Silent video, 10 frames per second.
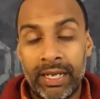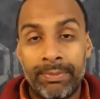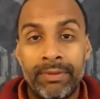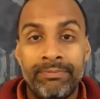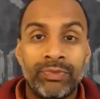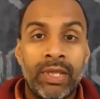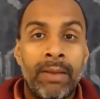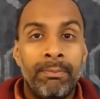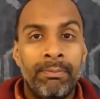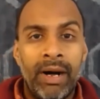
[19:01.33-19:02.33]
up.
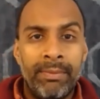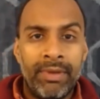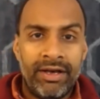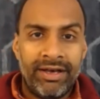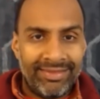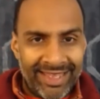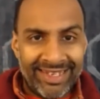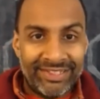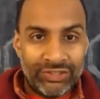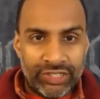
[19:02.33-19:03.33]
Mama then
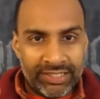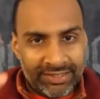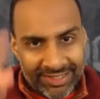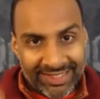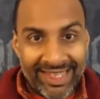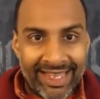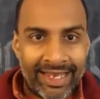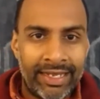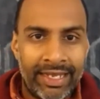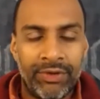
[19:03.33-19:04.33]
is just the
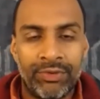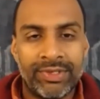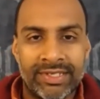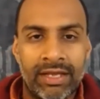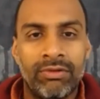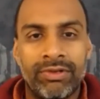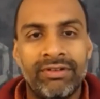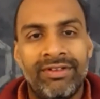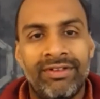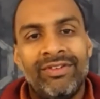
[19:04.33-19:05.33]
secondary result.
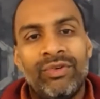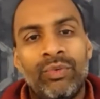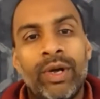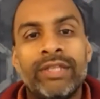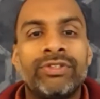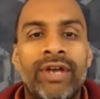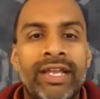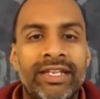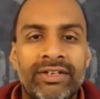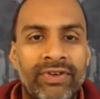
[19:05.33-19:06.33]
Once you're
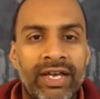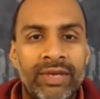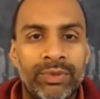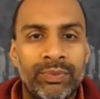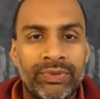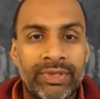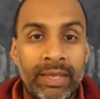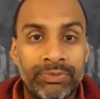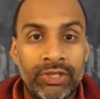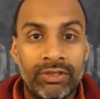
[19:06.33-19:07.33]
identified with
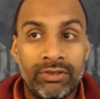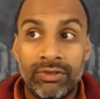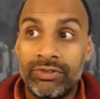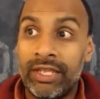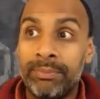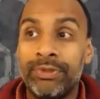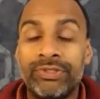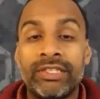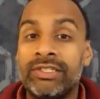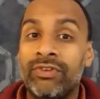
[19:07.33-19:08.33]
something, then
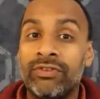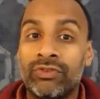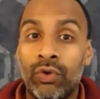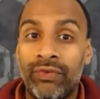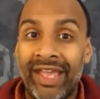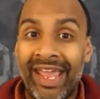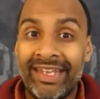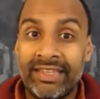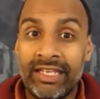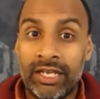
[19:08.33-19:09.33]
possessiveness over
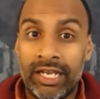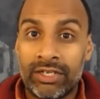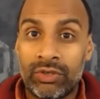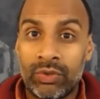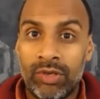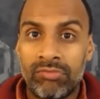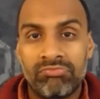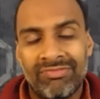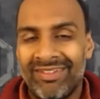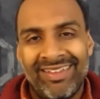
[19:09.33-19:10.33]
anything connected to it,
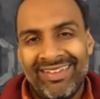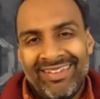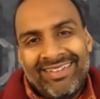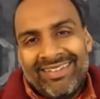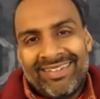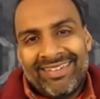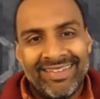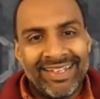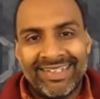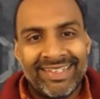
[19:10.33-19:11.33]

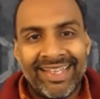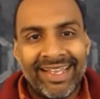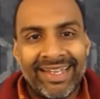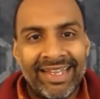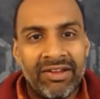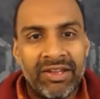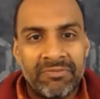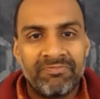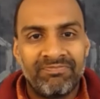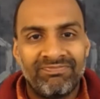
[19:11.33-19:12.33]
that's the secondary.
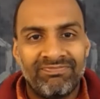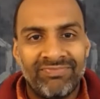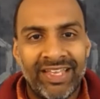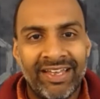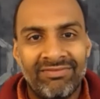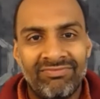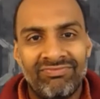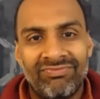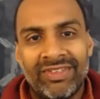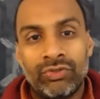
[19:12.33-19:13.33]
Yeah?
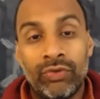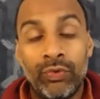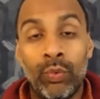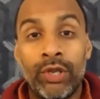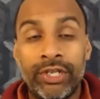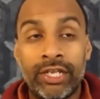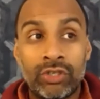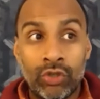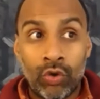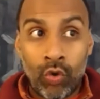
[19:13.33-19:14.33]
So if you want to get to
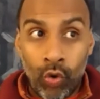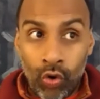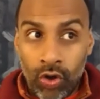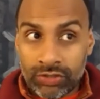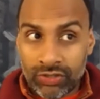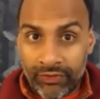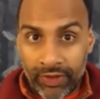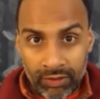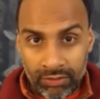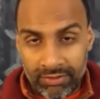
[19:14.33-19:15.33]
the cause of
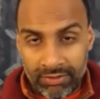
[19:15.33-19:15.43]
it